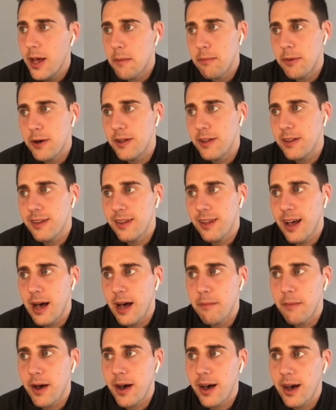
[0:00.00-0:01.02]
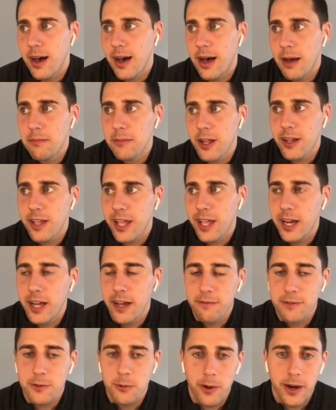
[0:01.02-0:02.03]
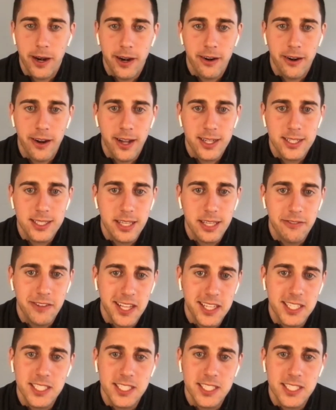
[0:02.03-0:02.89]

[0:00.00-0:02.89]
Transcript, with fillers: But I'm uh, I'm lucky enough to where uh, Stephen A.